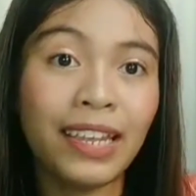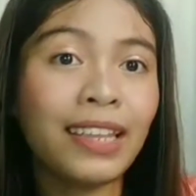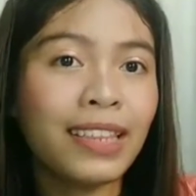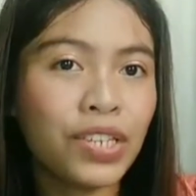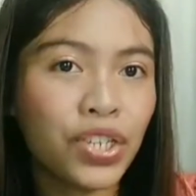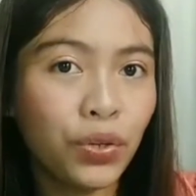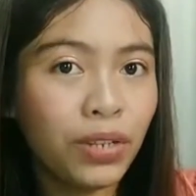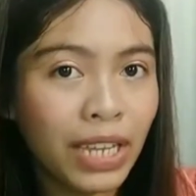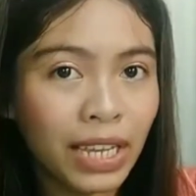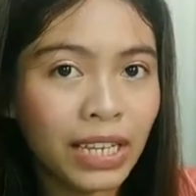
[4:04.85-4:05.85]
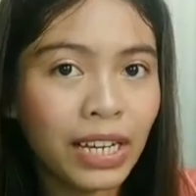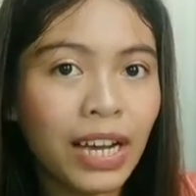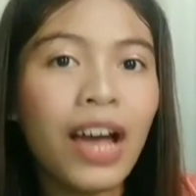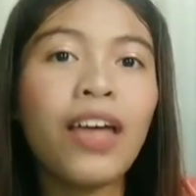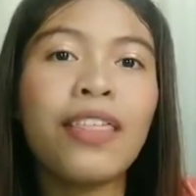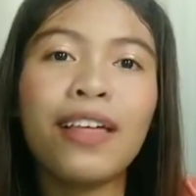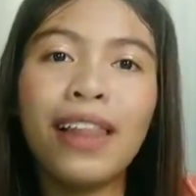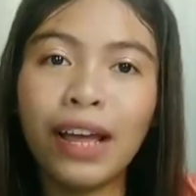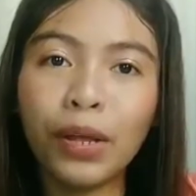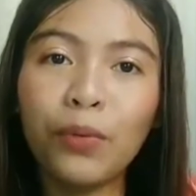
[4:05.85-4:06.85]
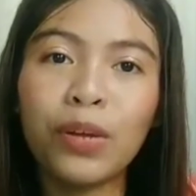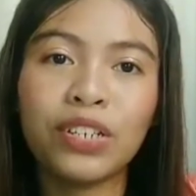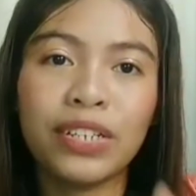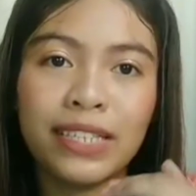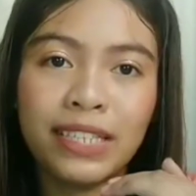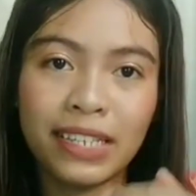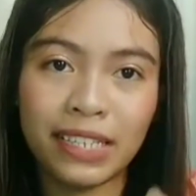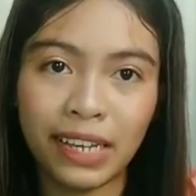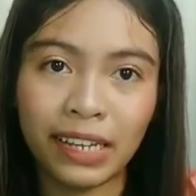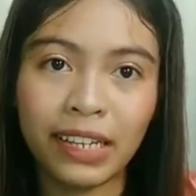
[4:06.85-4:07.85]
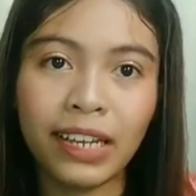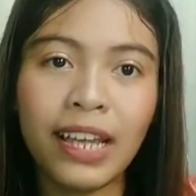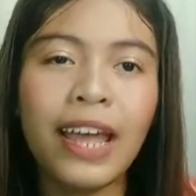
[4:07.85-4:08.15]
It is unique. The language is distinct.